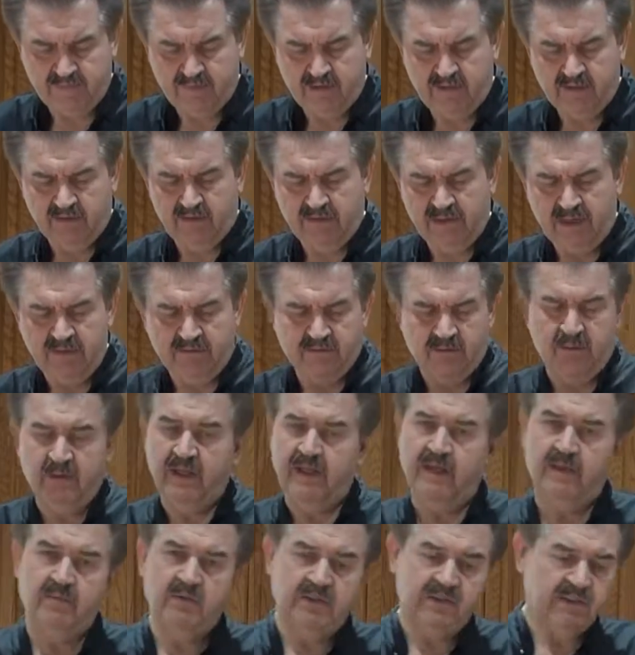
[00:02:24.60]
You'll never be
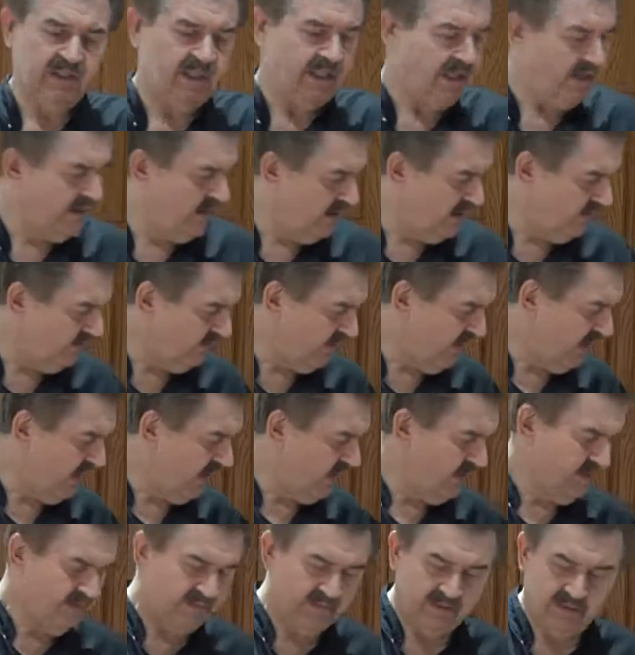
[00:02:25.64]
able to get enough
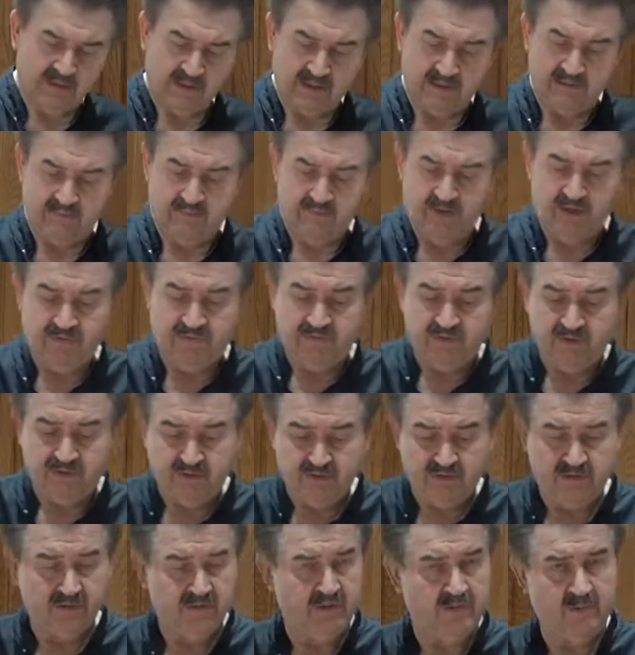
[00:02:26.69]
heat. If you
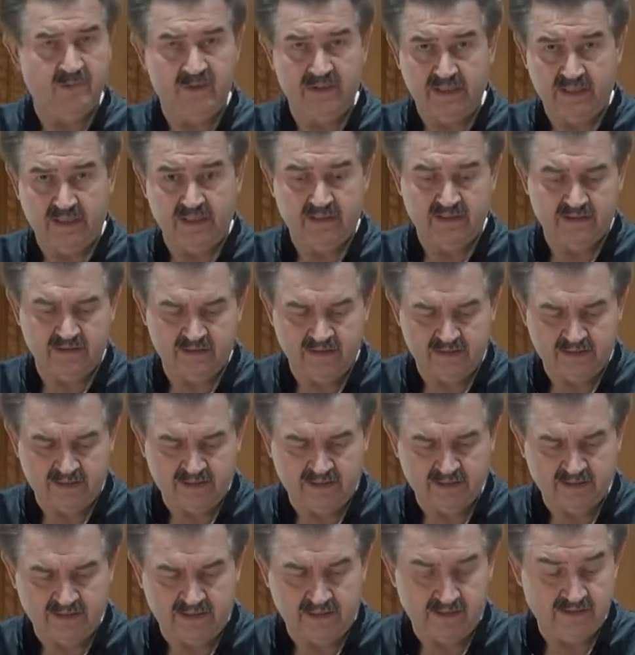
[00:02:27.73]
do, the brisket is going to
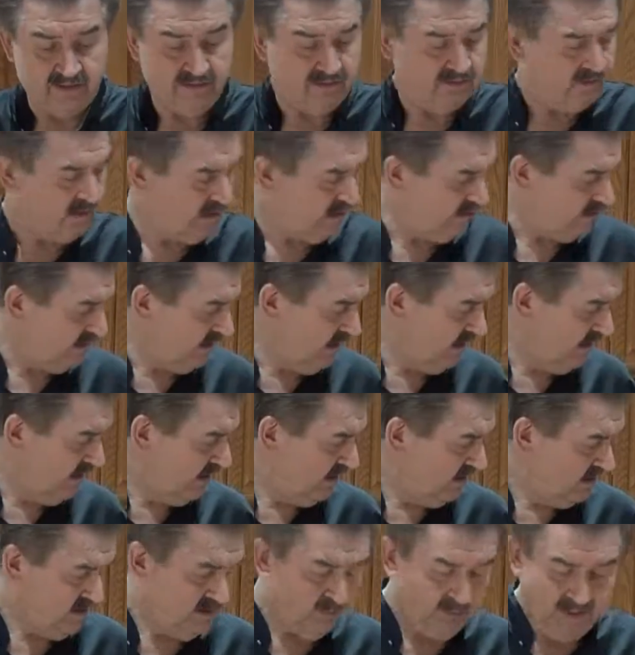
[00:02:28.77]
taste like shoe leather.
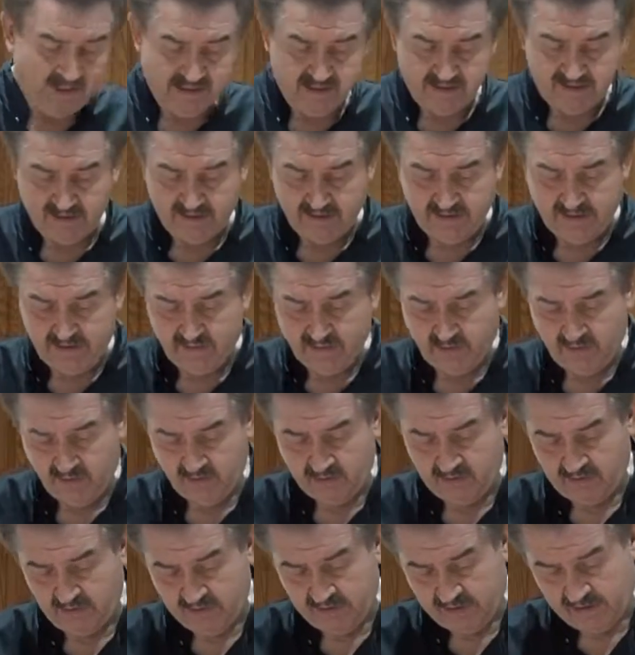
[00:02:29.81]
So basically what
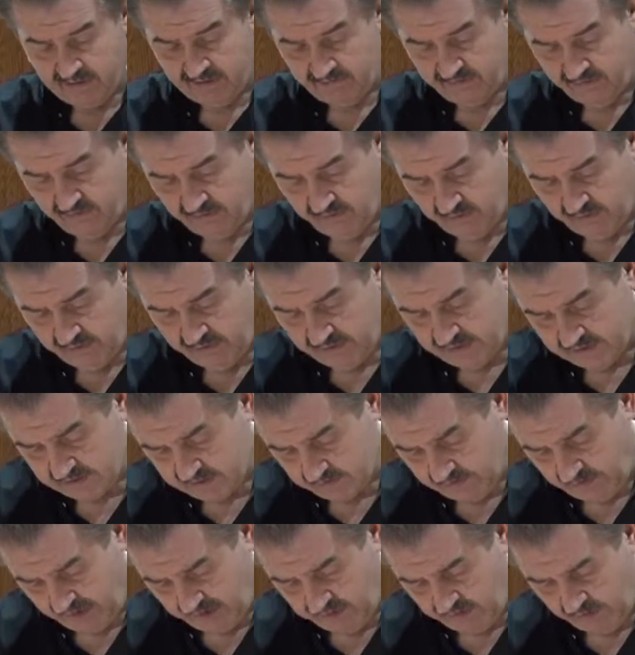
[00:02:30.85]
we're looking for is
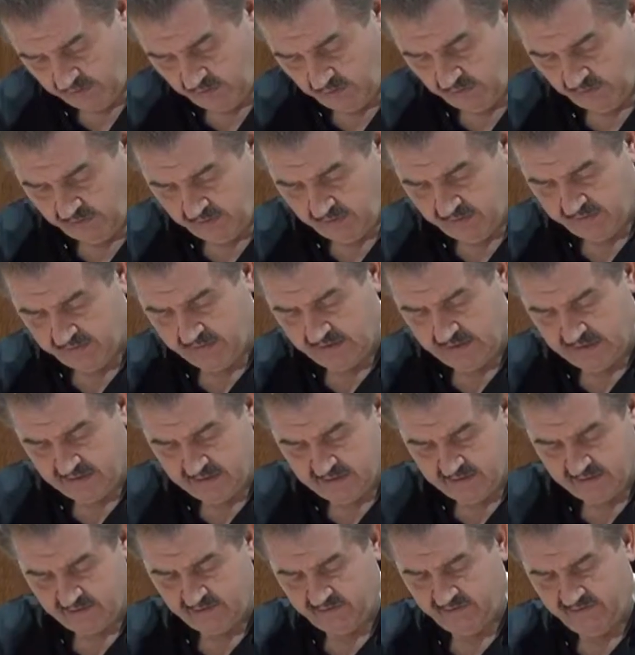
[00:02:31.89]
about 1/4 of an
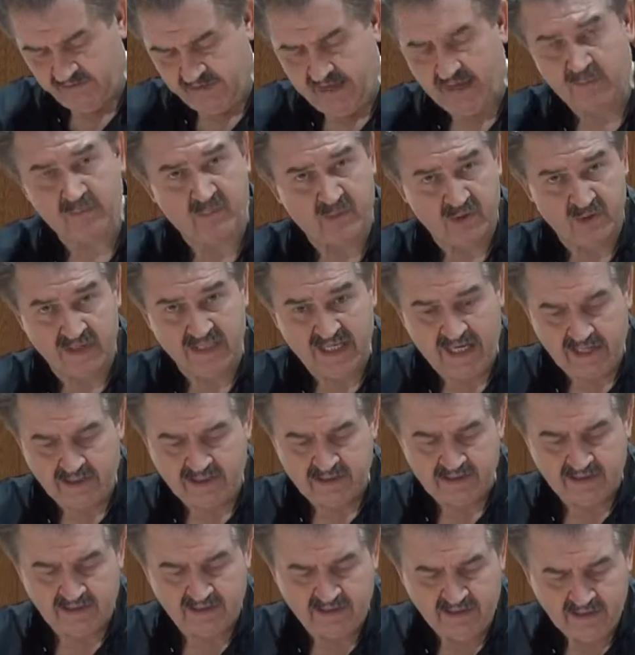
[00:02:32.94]
inch of fat
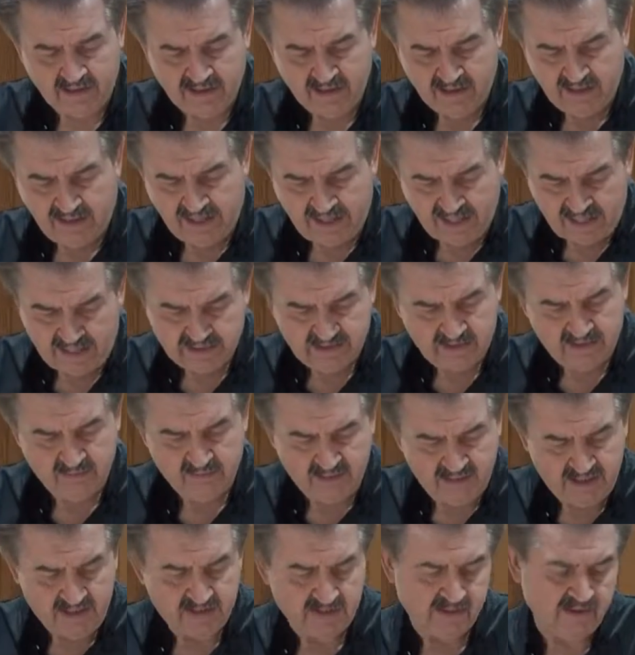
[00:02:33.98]
protection as the
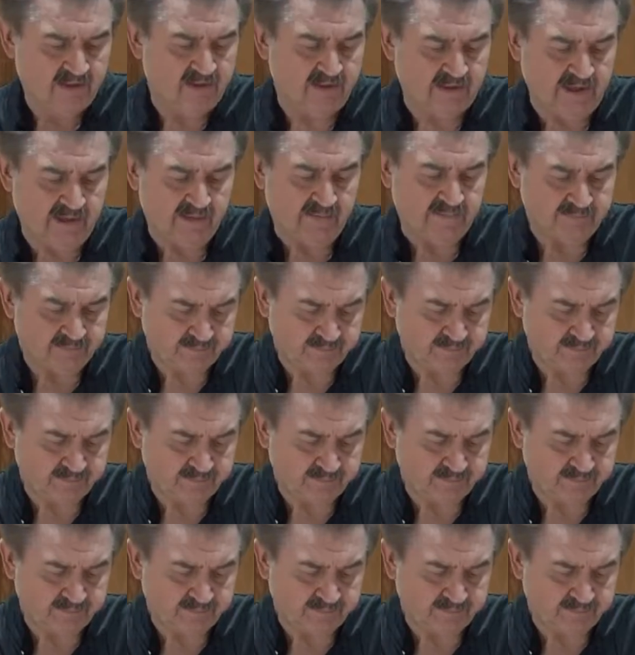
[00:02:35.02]
meat is cooking.